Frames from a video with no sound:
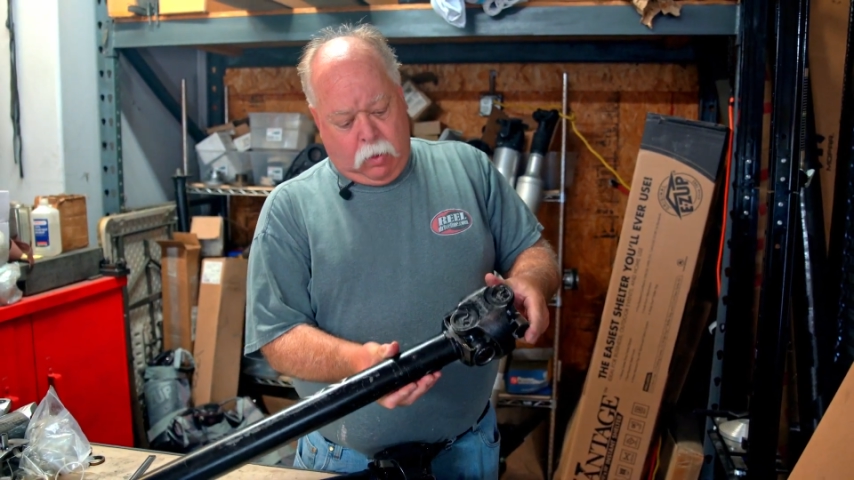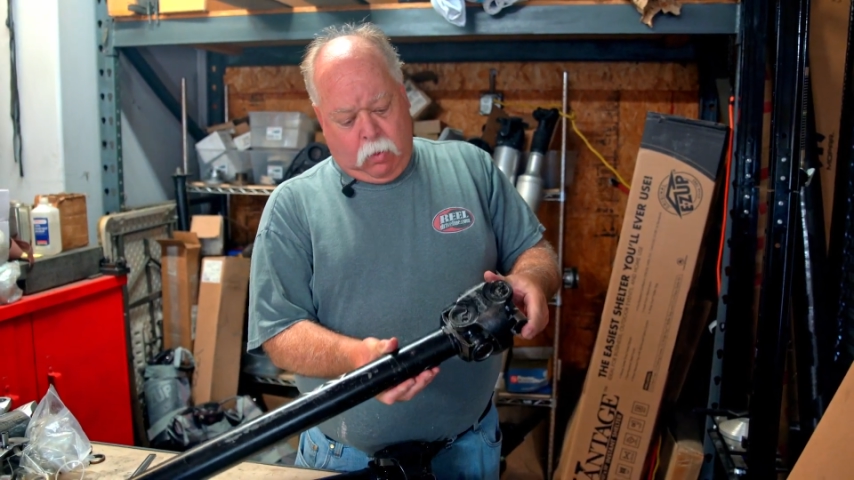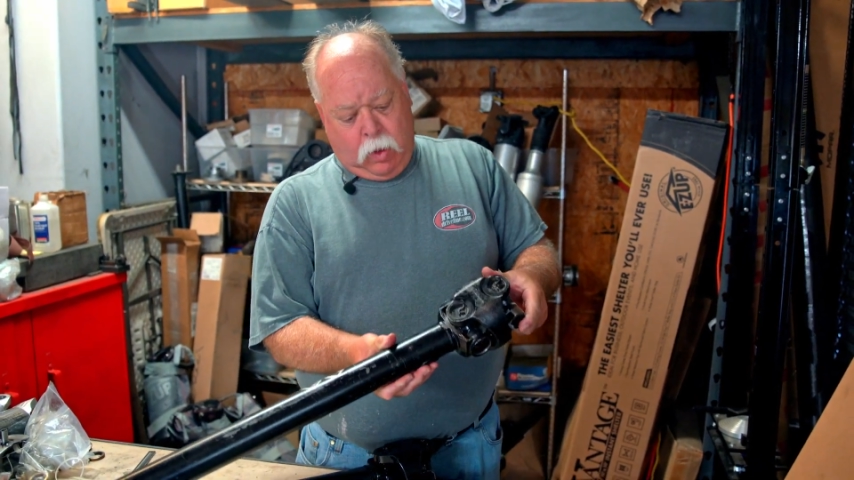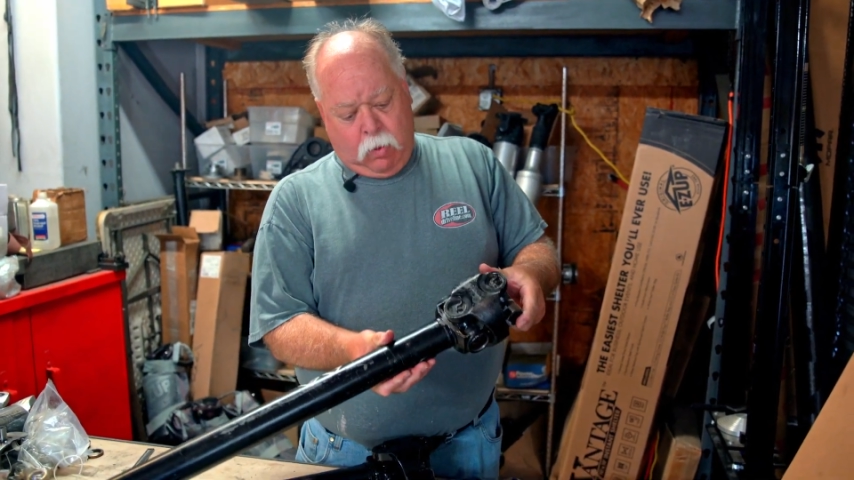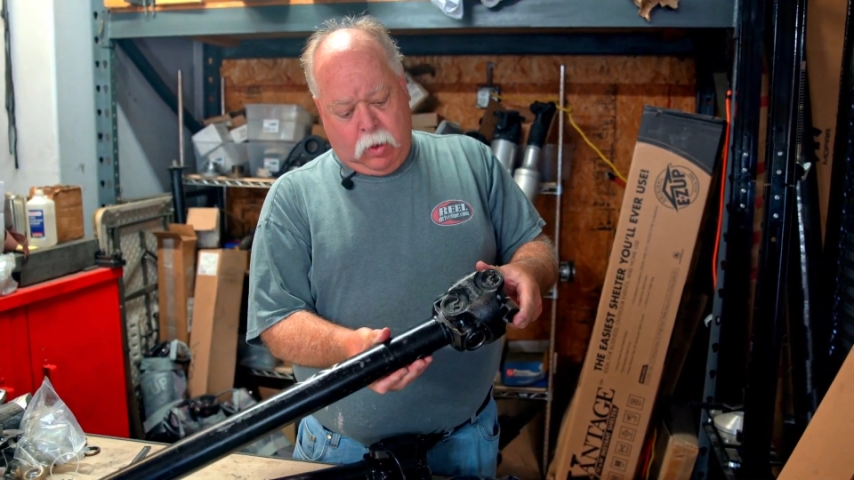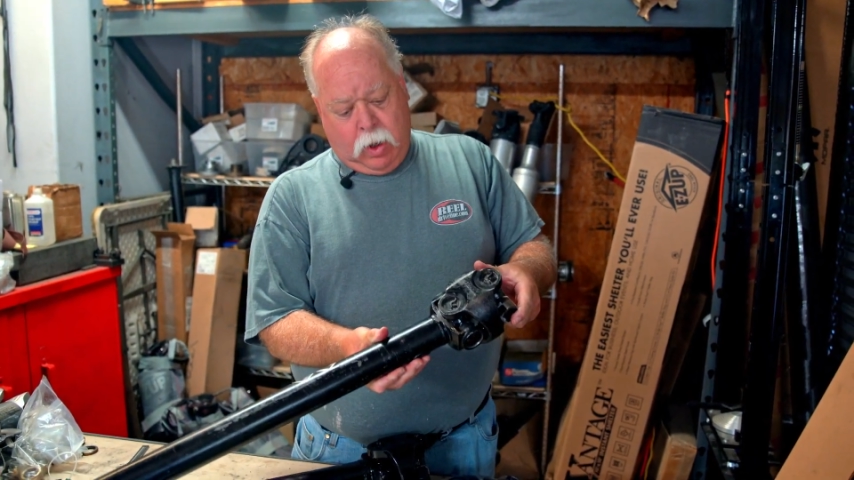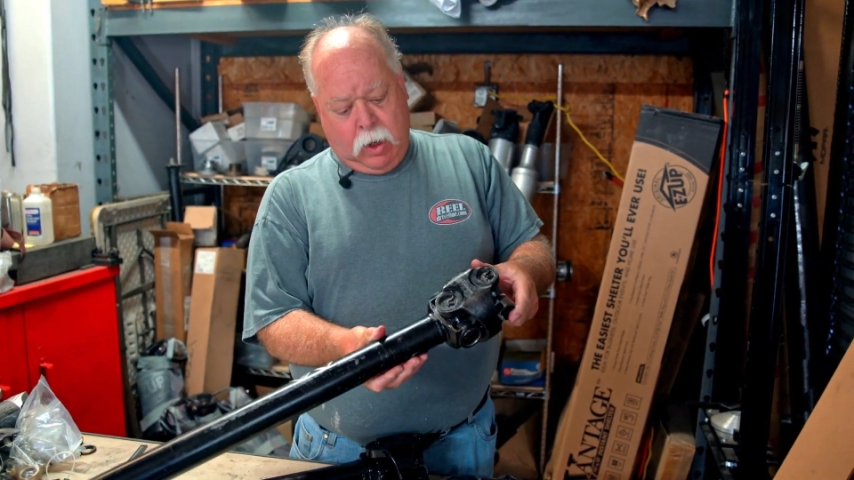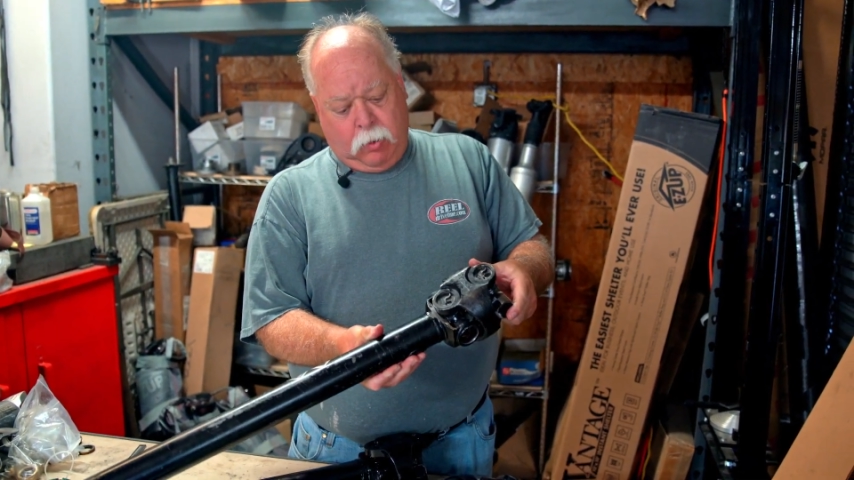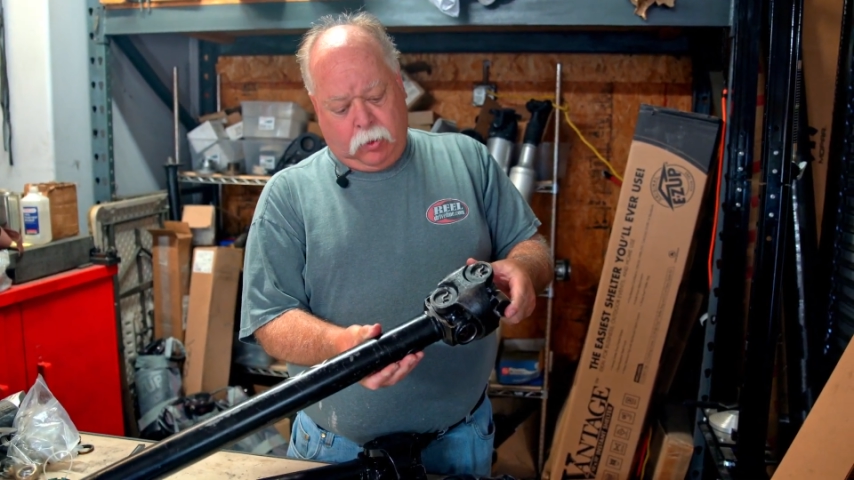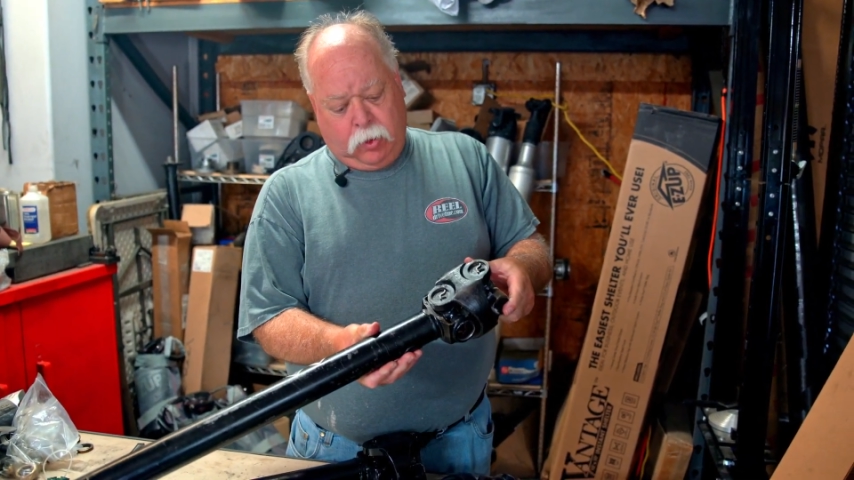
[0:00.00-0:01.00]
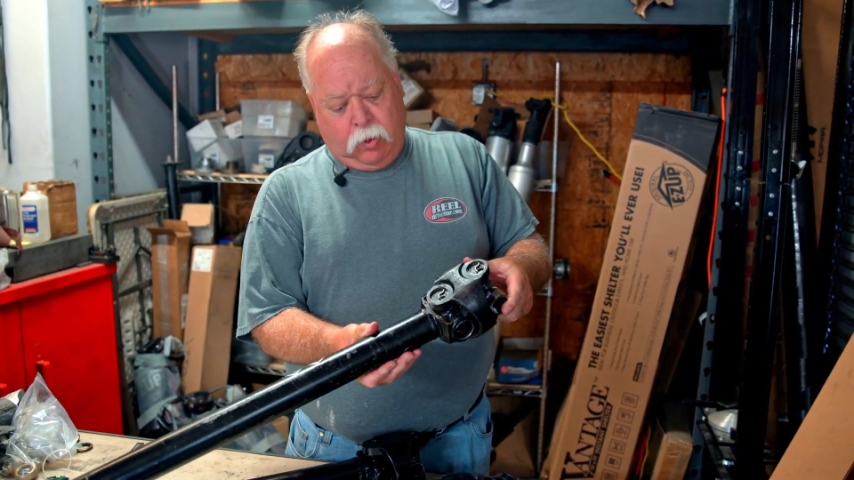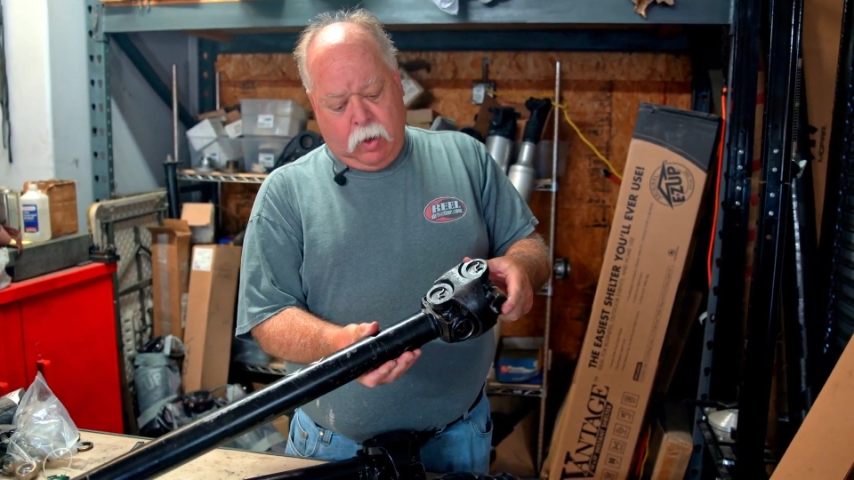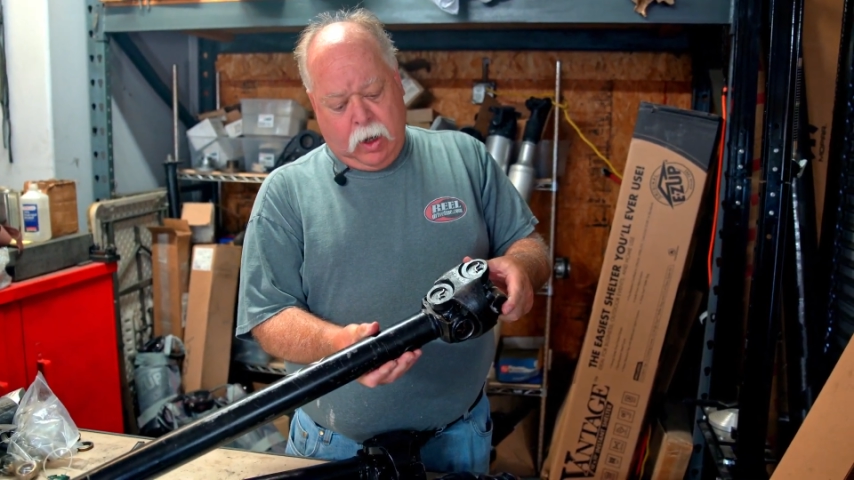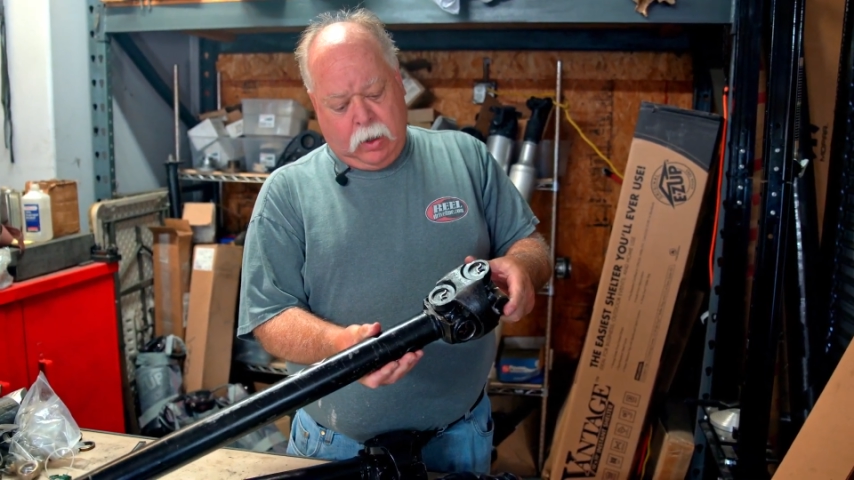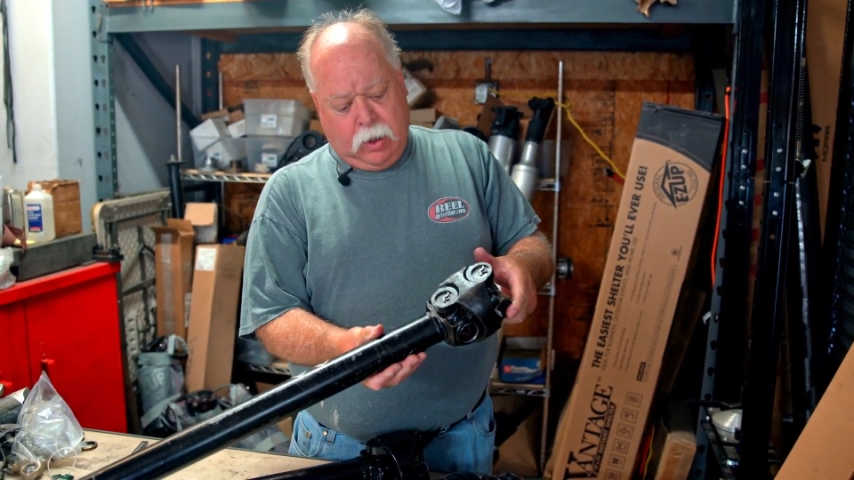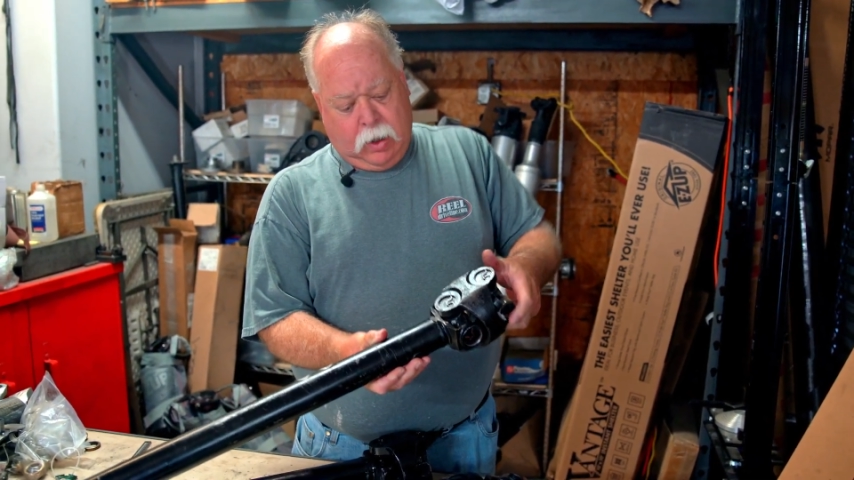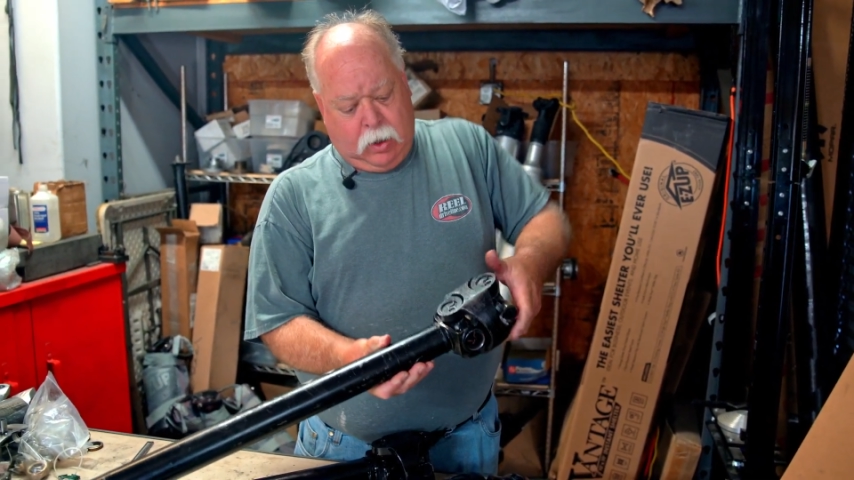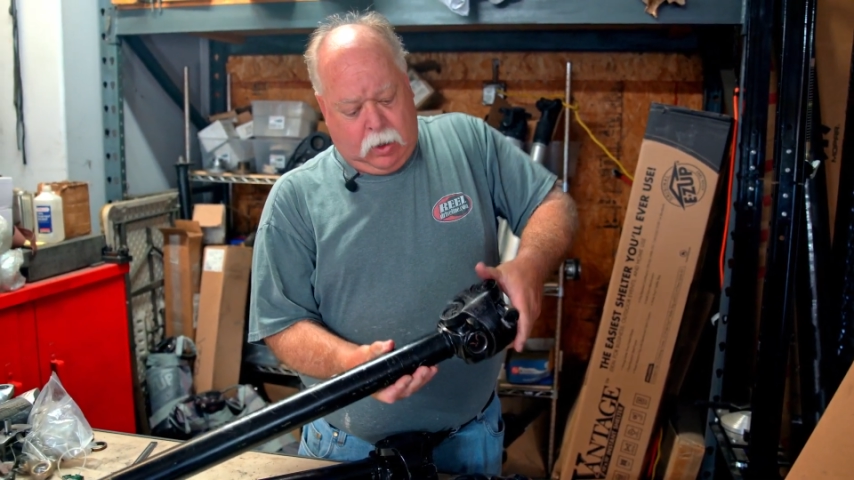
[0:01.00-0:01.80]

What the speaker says: We were able to grind it